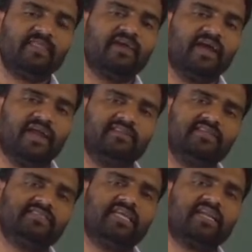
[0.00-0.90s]
and
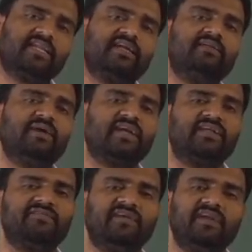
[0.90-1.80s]
this electric and
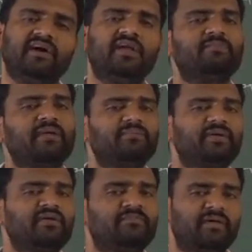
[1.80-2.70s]
magnetic field are
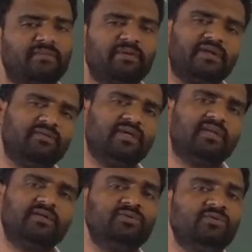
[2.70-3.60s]

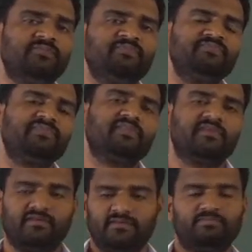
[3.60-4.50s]
perpendicular to
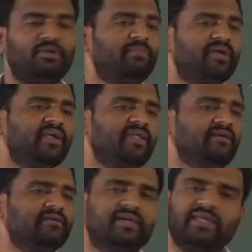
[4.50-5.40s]

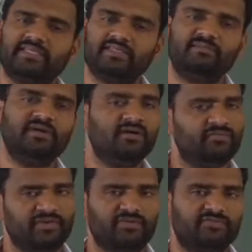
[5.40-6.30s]
propagating direction of the
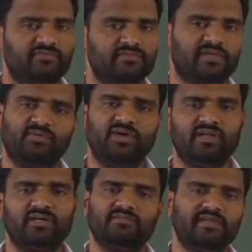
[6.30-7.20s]
wave. That what
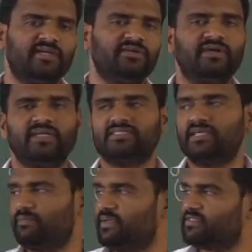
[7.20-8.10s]
you need to
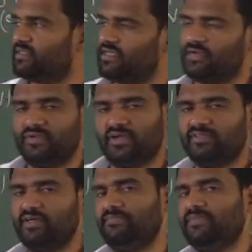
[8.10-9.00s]
understand. Based on that we have
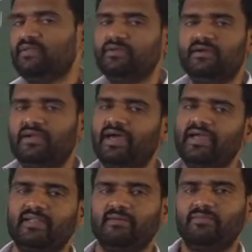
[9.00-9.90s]
the
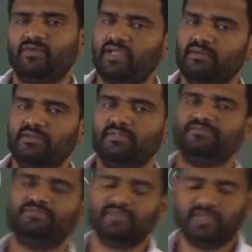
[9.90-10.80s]
diagram. Okay,
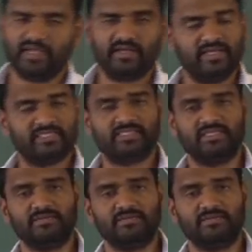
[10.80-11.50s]
right. Next